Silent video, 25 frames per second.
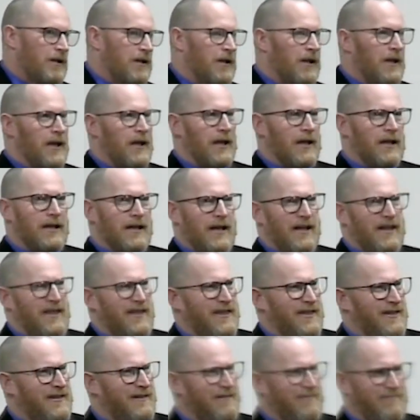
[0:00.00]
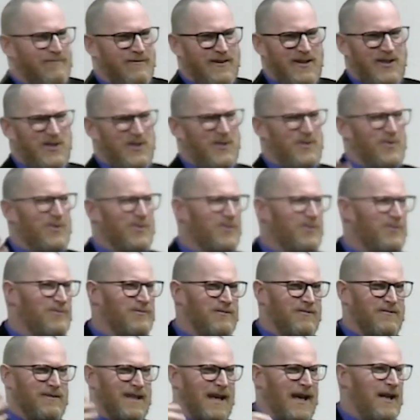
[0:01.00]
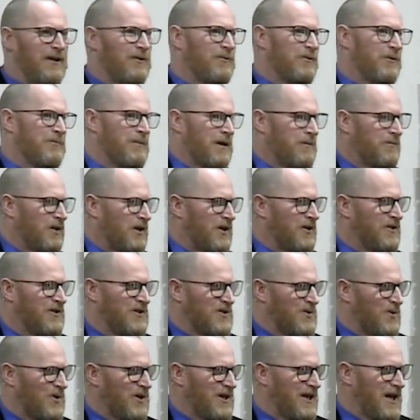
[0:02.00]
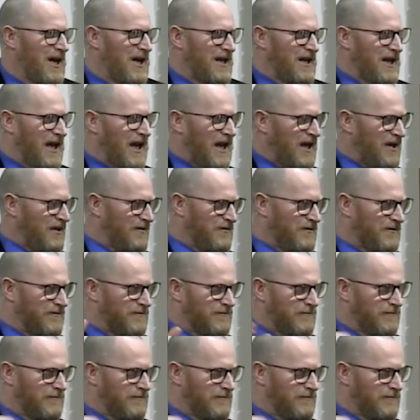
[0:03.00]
And I don't remember, 128K of